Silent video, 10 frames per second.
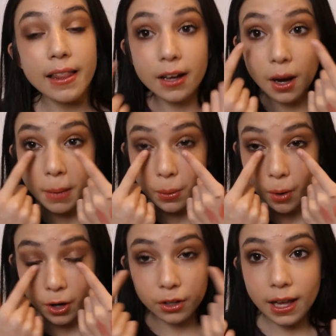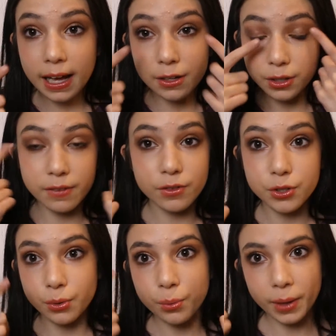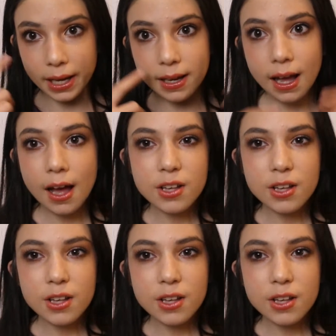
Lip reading: Like on my waterline, I don't even do a wing.